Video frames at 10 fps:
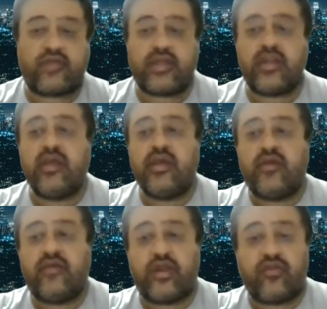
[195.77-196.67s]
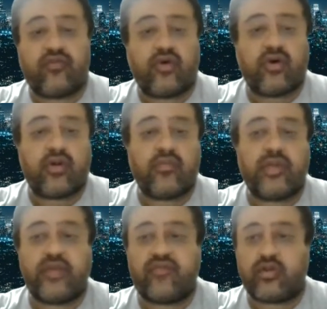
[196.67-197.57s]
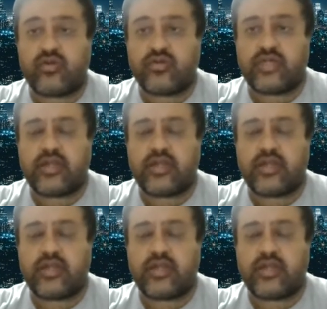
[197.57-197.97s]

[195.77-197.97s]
feel value for money for those.